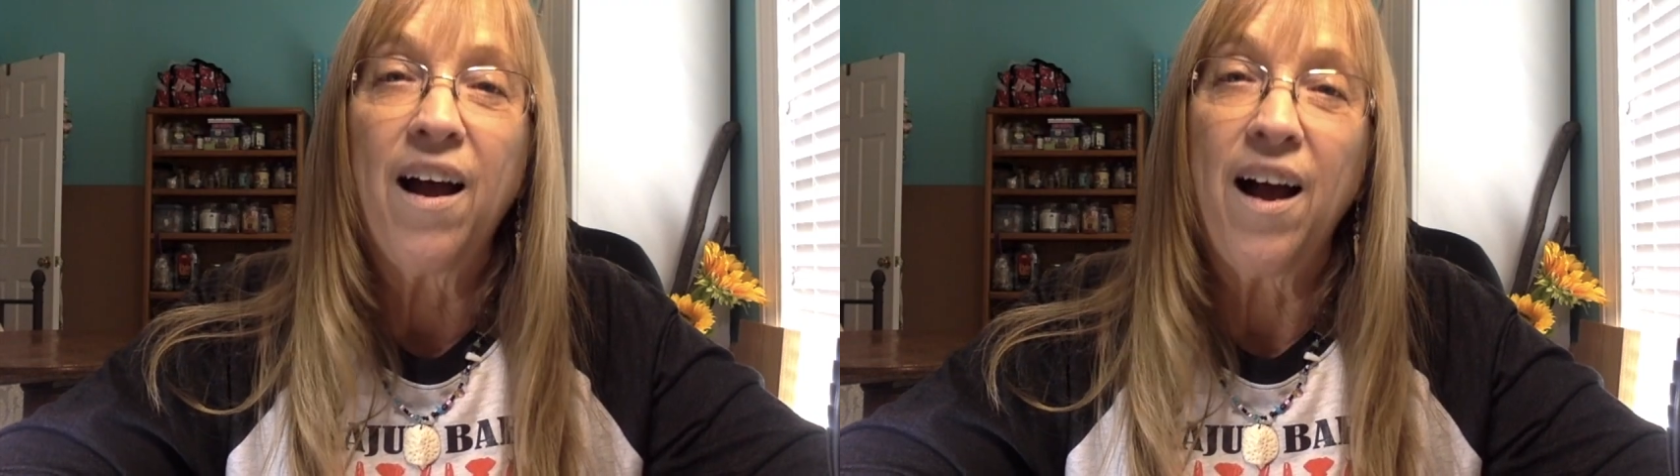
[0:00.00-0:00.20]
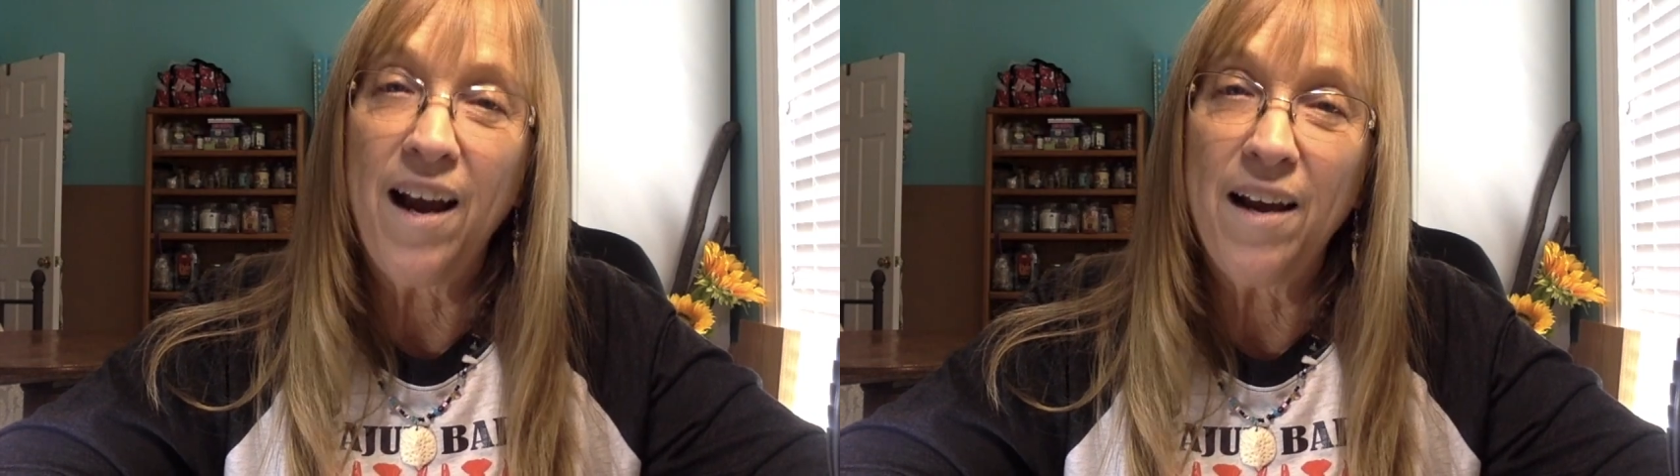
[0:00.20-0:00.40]

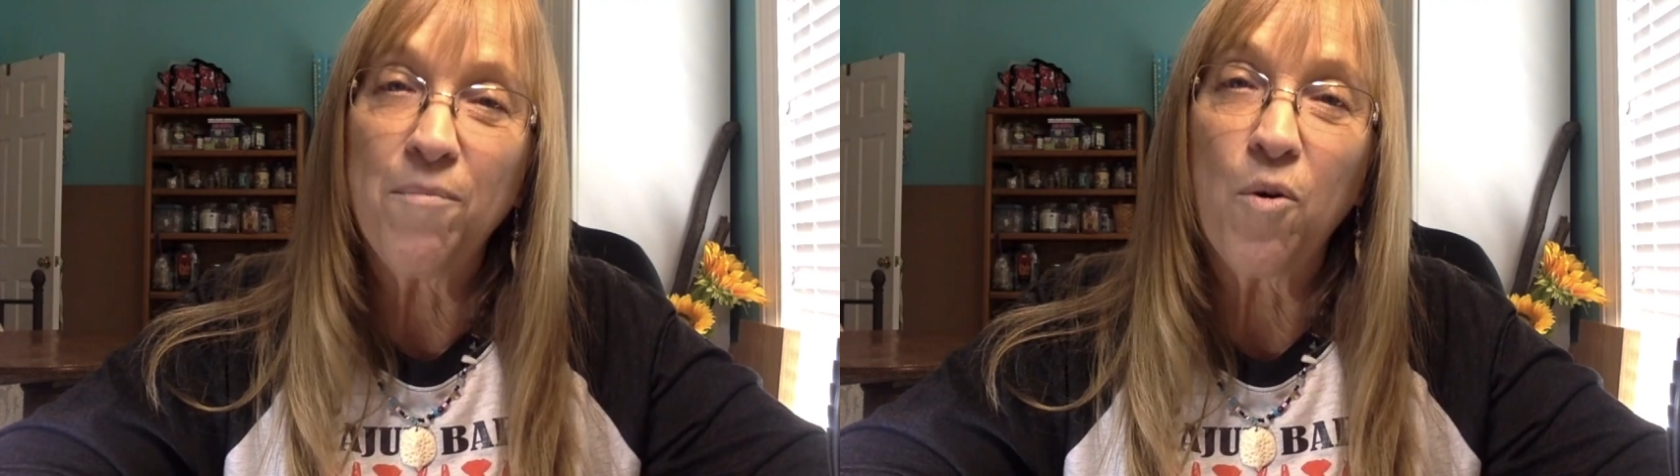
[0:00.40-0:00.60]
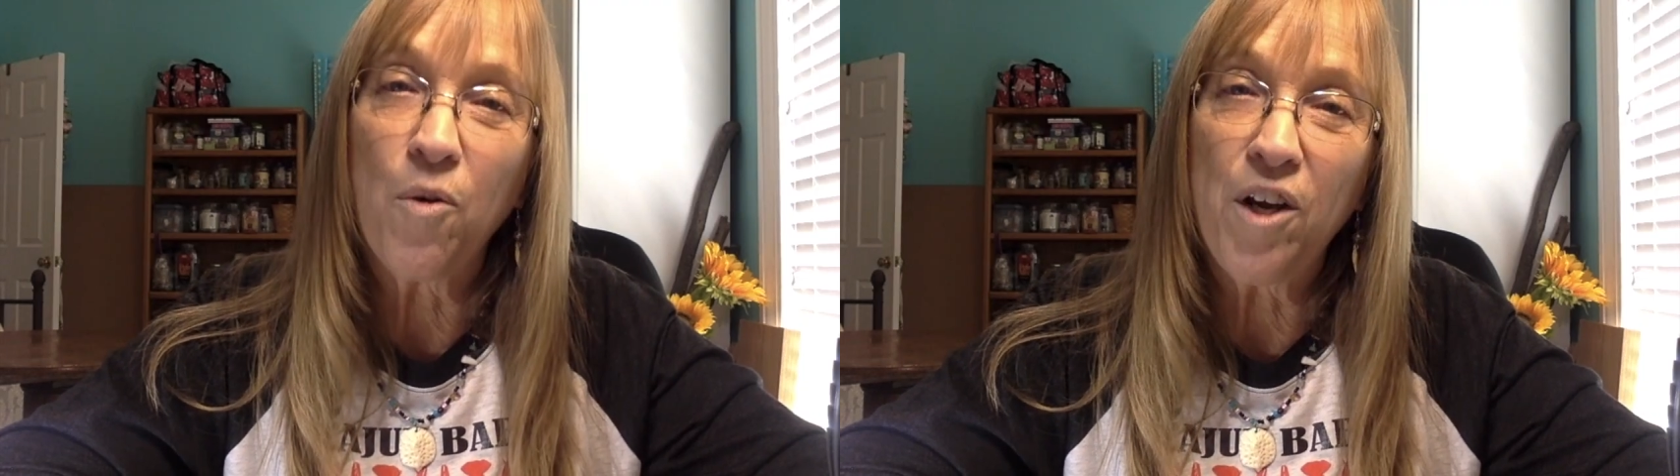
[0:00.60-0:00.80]
I
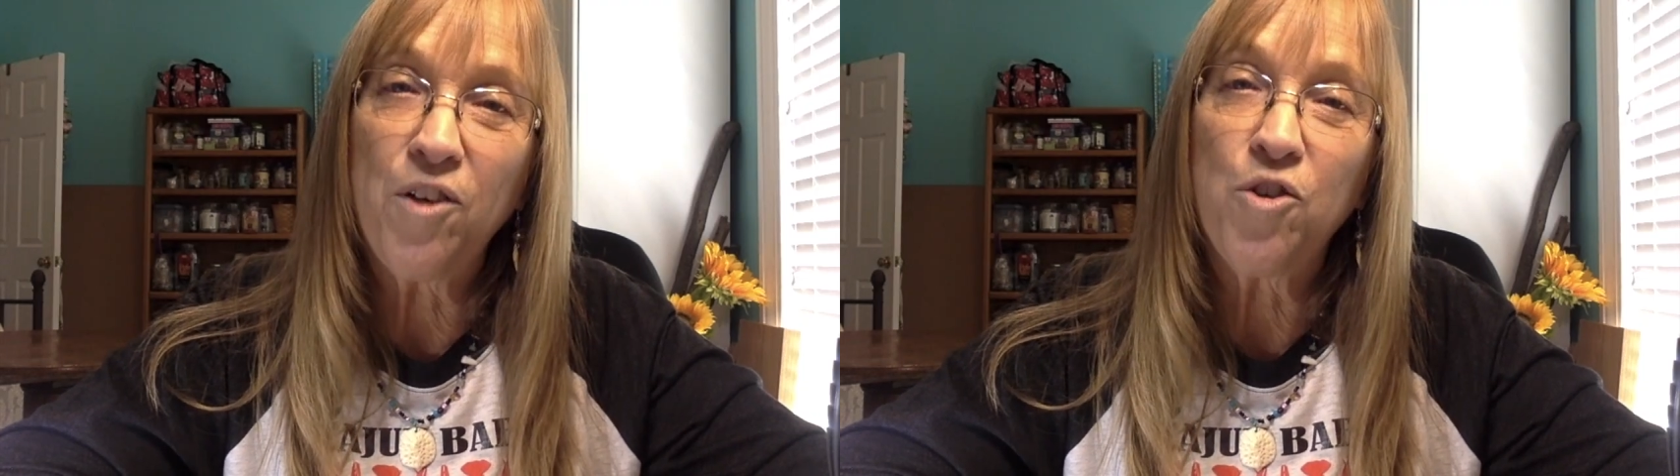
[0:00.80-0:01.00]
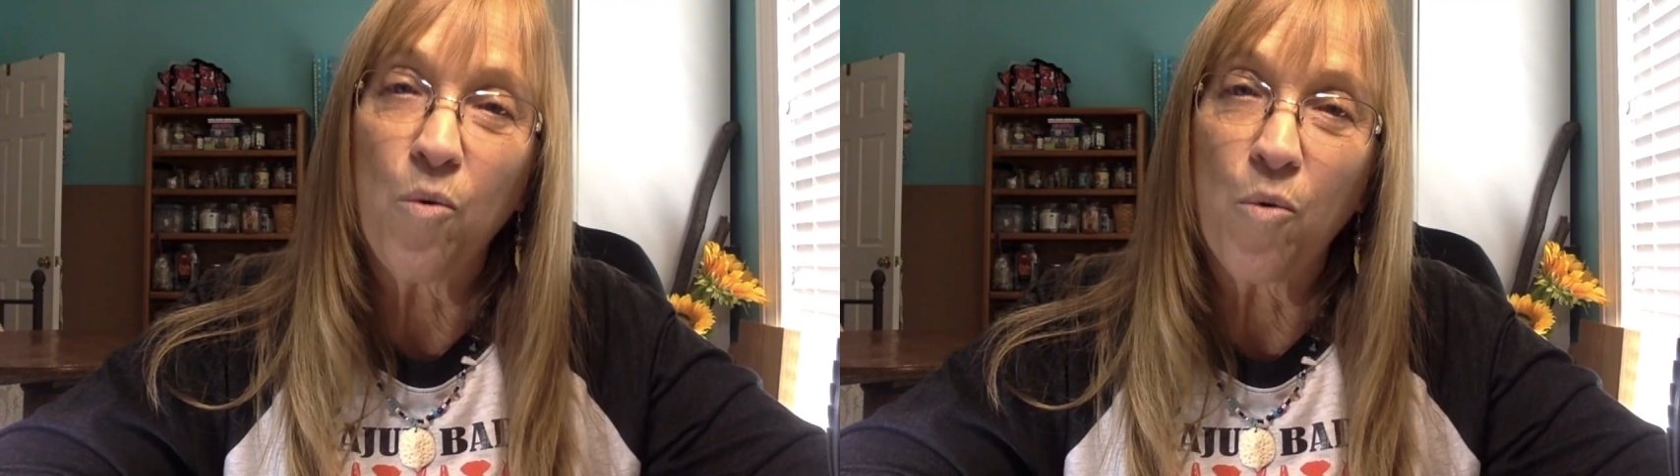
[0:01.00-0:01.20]
am
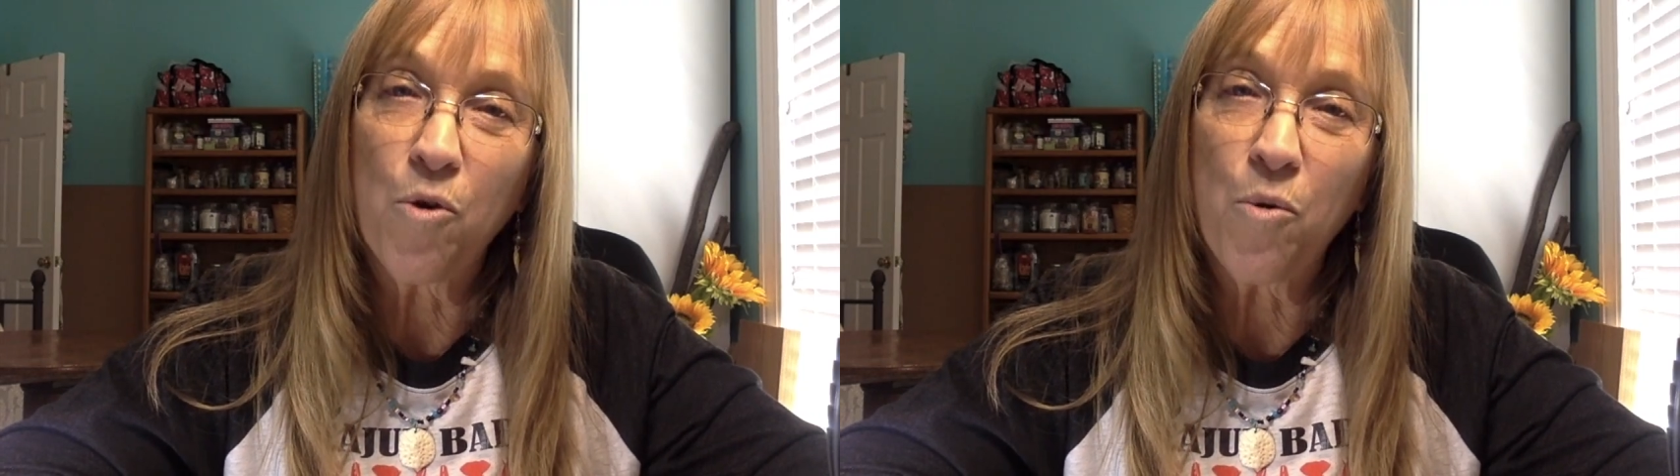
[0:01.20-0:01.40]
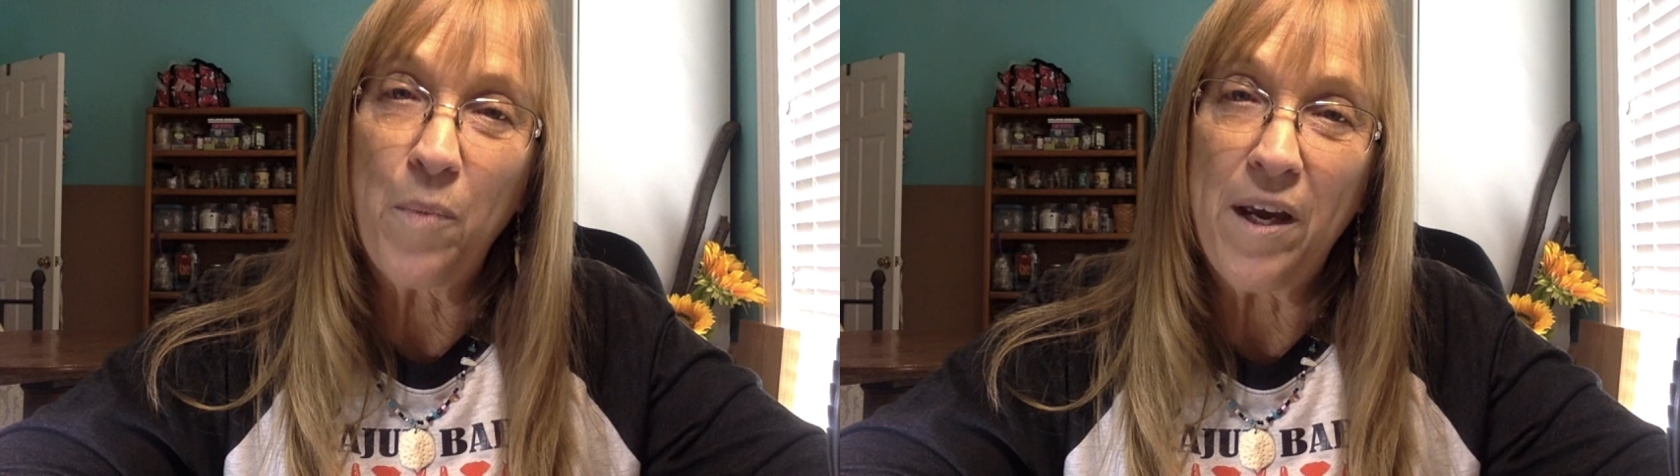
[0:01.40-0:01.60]
going to
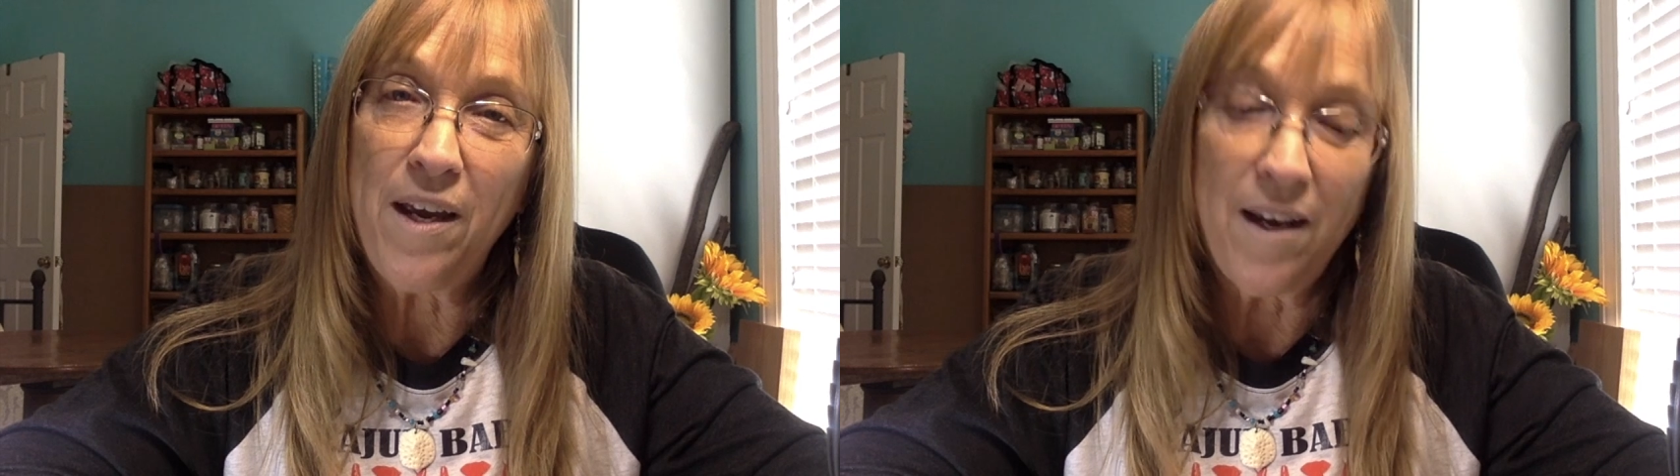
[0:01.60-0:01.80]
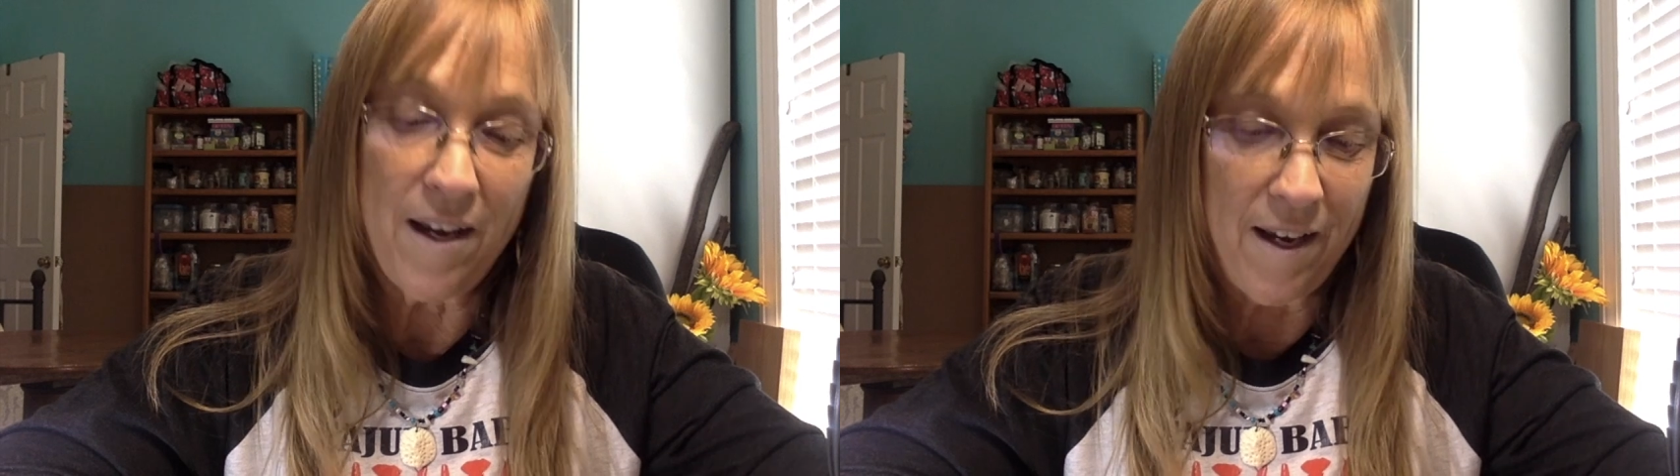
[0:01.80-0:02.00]
order
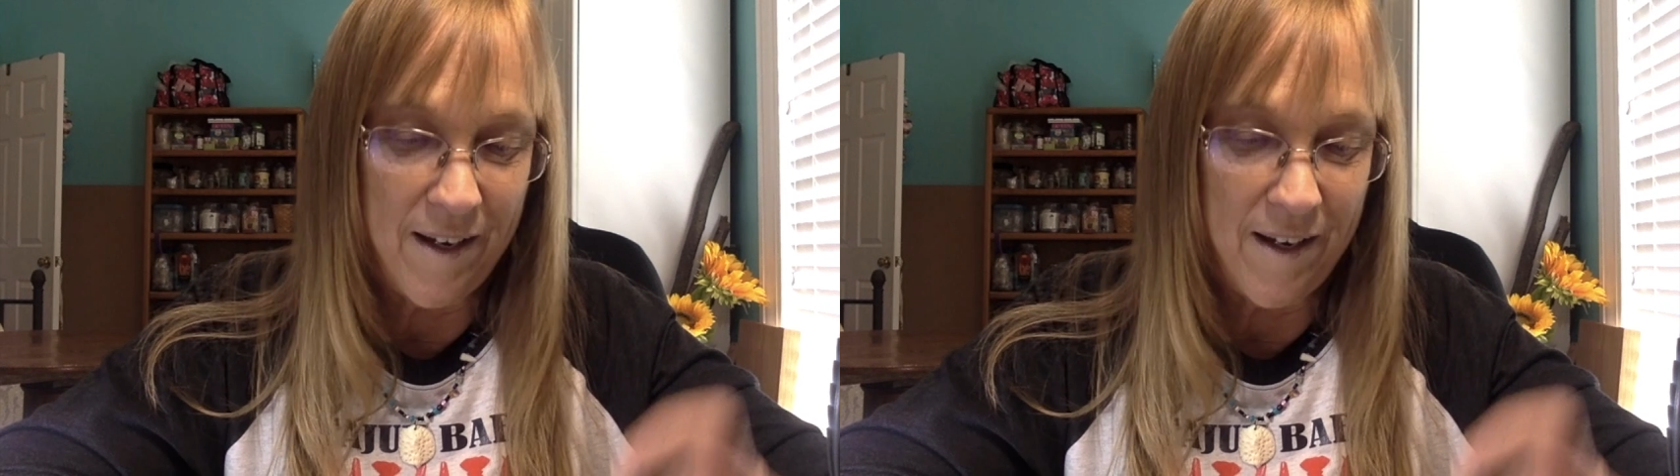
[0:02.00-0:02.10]
me